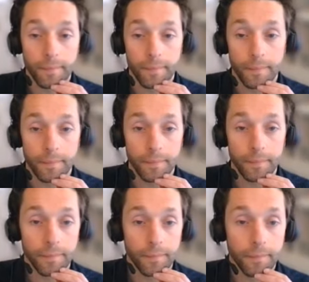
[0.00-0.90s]

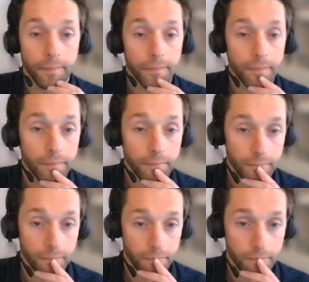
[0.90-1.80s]

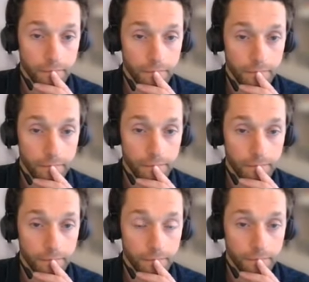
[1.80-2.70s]

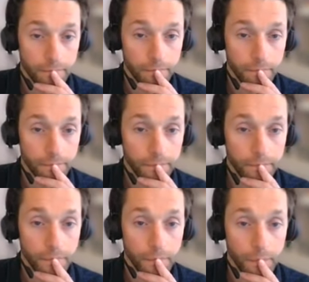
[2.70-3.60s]

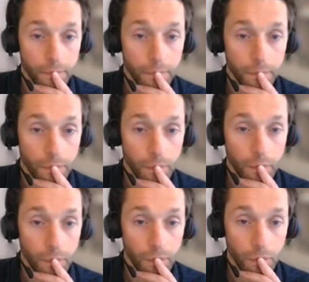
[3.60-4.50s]

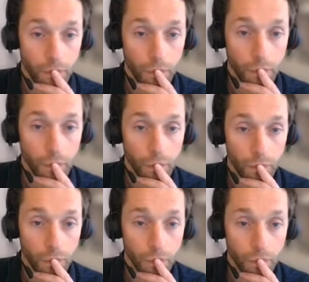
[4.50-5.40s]

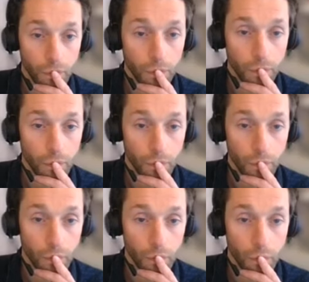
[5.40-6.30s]

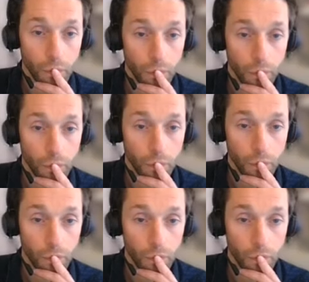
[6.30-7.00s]
The person shown says nothing.